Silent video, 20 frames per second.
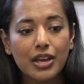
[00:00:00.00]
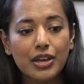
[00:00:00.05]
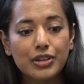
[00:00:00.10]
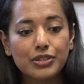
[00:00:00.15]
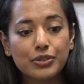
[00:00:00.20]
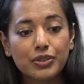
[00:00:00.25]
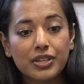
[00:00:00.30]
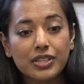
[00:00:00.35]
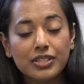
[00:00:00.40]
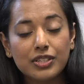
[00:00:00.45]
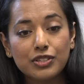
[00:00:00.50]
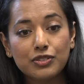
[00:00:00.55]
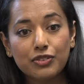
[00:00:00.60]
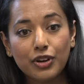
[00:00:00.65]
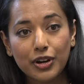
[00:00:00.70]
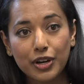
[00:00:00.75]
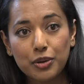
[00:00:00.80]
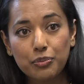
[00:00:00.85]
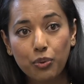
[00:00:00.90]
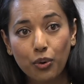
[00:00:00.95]
So this is
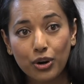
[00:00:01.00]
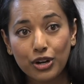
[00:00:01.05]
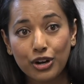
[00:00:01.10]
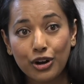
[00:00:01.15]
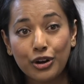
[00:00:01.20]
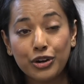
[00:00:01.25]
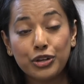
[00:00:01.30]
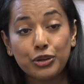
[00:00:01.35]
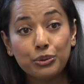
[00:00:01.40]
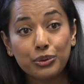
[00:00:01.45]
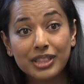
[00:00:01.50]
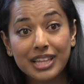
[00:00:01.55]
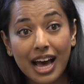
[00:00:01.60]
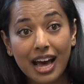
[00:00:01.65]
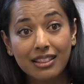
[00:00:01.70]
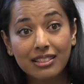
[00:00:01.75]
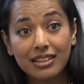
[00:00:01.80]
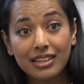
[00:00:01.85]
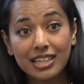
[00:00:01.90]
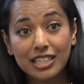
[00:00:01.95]
very important to our youth
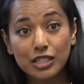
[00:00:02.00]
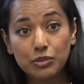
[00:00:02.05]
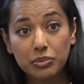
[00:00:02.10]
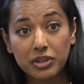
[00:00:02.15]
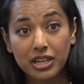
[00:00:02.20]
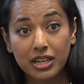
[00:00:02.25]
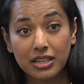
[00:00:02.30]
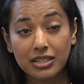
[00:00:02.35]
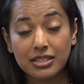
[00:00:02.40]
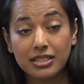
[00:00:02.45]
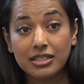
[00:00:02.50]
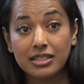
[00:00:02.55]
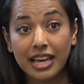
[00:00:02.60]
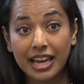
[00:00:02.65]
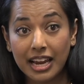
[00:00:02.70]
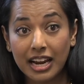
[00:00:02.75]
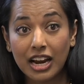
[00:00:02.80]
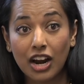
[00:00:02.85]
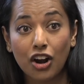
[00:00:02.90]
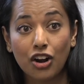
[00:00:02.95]
athletes because
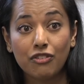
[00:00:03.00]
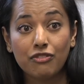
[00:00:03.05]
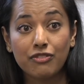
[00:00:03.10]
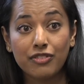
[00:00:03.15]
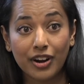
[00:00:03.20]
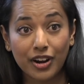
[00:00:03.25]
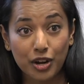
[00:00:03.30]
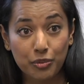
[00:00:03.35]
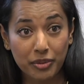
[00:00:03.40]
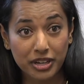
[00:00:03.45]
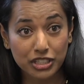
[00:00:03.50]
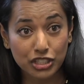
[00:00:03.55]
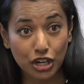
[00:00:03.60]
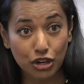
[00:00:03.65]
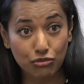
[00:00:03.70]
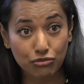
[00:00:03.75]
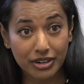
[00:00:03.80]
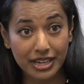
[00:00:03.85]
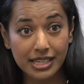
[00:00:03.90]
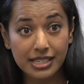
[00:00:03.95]
they are very much
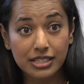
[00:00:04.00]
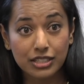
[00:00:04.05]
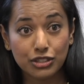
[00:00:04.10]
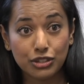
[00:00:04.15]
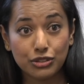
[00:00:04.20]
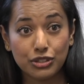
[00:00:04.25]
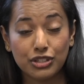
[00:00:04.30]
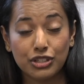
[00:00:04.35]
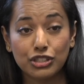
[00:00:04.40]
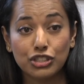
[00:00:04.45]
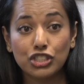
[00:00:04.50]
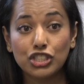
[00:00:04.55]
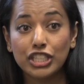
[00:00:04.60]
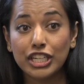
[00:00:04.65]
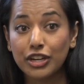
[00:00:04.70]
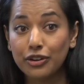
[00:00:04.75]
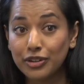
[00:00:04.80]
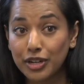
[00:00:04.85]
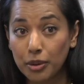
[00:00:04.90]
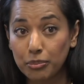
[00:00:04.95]
at risk due to the
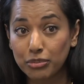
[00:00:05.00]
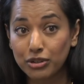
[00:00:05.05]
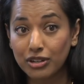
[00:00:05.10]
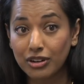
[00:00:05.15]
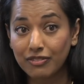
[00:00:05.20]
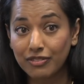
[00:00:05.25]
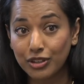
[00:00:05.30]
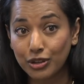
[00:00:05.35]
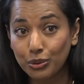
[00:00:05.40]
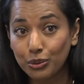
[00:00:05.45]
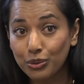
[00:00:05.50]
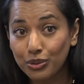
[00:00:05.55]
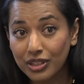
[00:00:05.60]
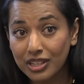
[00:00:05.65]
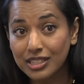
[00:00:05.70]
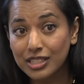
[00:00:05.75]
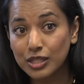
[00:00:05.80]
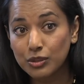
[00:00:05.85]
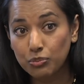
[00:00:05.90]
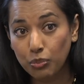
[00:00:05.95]
sheer number of youth
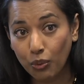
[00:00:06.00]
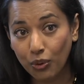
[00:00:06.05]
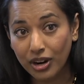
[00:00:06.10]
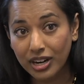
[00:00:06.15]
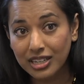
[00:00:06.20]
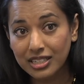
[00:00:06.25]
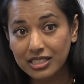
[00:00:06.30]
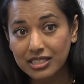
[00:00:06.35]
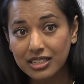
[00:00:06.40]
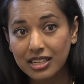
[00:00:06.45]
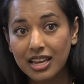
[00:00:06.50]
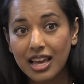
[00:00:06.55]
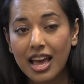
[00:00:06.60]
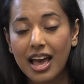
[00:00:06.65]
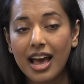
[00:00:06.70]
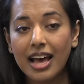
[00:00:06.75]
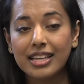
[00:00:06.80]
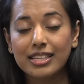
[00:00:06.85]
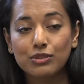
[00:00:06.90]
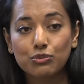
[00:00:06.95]
in sport,
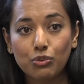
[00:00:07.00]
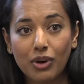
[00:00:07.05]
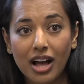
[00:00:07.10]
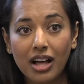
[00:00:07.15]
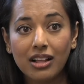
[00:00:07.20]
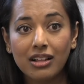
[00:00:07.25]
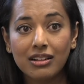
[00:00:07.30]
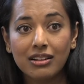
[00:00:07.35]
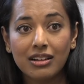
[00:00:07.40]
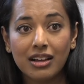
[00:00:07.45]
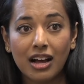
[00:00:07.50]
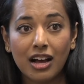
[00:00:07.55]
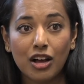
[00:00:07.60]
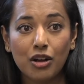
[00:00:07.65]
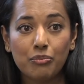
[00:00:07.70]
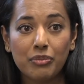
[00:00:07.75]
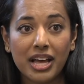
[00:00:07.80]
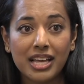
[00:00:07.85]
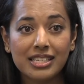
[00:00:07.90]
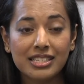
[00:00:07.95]
as well
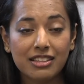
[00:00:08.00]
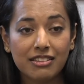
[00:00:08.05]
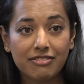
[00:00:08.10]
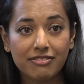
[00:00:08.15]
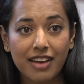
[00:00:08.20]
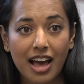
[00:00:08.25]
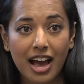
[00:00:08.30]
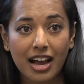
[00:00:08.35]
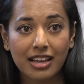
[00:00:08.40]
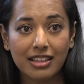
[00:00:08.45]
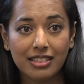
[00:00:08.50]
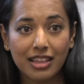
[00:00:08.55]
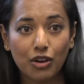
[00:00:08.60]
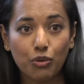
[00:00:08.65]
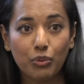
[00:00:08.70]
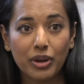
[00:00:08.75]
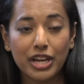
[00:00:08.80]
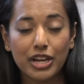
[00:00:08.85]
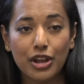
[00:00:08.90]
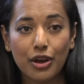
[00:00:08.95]
um, as the fact that
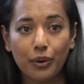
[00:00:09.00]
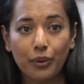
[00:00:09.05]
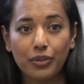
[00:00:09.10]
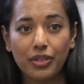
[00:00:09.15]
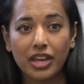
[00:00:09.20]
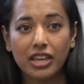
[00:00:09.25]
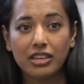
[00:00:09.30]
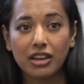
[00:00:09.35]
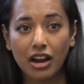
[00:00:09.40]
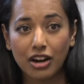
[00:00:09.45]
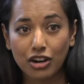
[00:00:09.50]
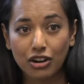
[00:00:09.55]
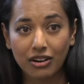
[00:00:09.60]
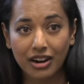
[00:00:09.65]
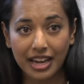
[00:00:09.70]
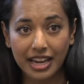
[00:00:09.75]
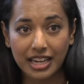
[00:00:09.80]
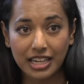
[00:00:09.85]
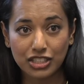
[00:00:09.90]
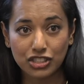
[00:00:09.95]
we know that younger
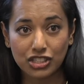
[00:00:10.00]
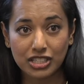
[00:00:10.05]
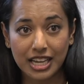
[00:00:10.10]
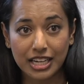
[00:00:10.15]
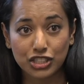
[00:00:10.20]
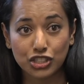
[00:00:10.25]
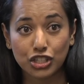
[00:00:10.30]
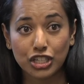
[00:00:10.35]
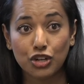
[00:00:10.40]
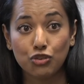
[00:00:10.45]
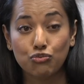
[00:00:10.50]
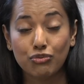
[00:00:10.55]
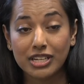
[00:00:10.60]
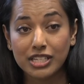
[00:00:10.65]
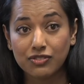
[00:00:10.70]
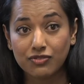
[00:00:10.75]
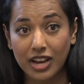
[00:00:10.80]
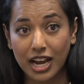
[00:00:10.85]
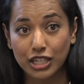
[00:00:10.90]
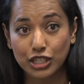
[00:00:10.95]
age is actually a
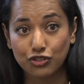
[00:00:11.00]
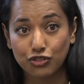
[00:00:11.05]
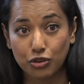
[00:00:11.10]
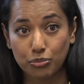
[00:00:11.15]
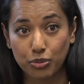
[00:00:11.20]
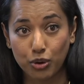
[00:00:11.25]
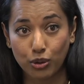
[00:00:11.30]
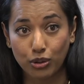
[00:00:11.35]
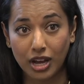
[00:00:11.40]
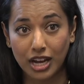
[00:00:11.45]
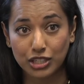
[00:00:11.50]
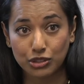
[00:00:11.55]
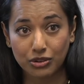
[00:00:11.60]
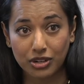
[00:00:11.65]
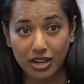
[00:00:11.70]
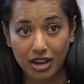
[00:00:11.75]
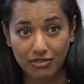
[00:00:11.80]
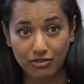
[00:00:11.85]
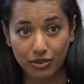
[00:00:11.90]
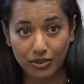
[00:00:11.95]
risk factor for prolonged
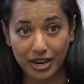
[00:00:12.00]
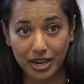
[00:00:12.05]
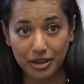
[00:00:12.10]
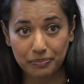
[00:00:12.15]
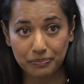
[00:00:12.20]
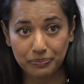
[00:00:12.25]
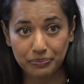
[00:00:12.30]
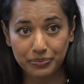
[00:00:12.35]
recovery.